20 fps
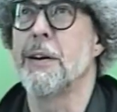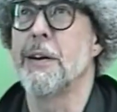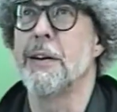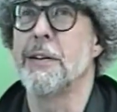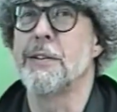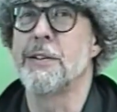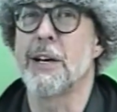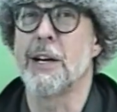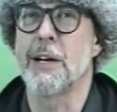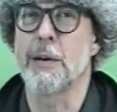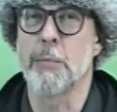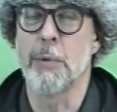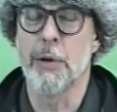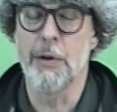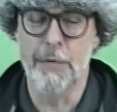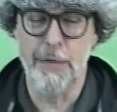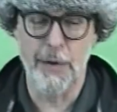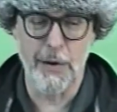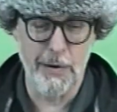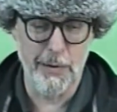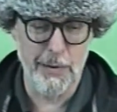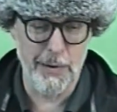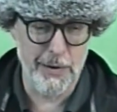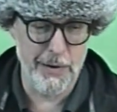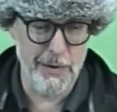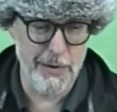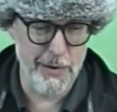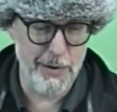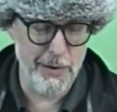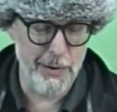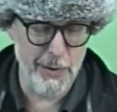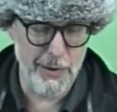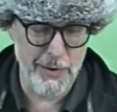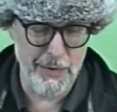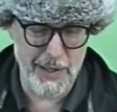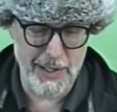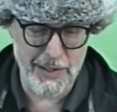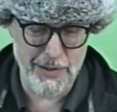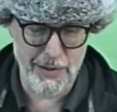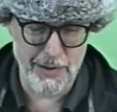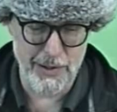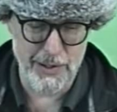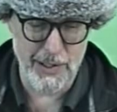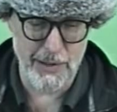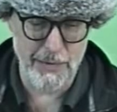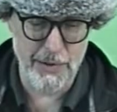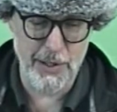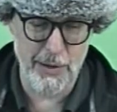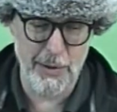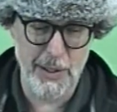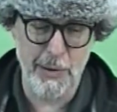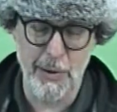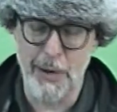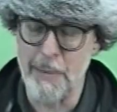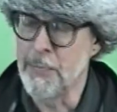Dark Mofo and all of that sort of stuff. So anyway,